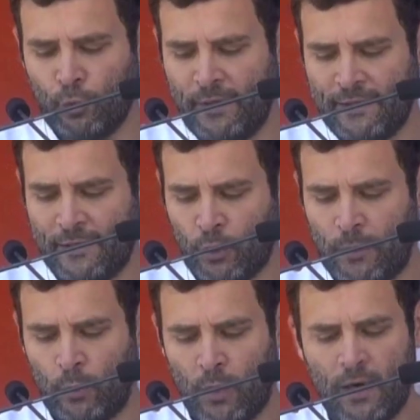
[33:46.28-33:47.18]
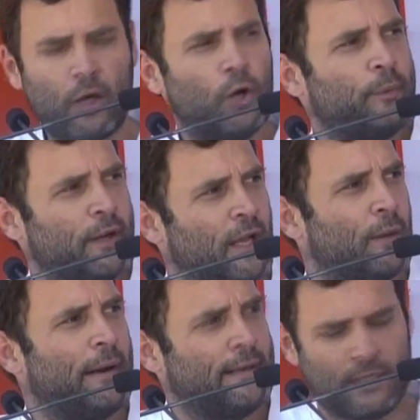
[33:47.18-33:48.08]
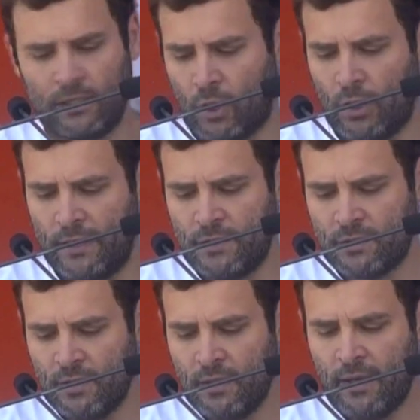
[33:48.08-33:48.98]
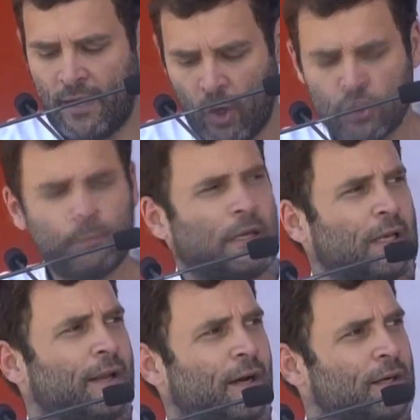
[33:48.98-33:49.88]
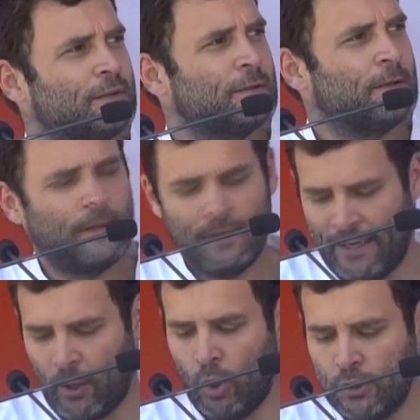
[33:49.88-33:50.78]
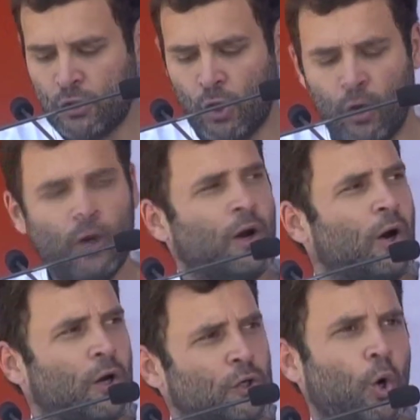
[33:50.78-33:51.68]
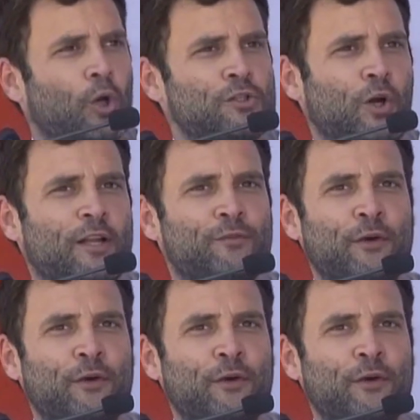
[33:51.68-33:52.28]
to me that you will work on bringing a medical college and hospital here, and also on cold storage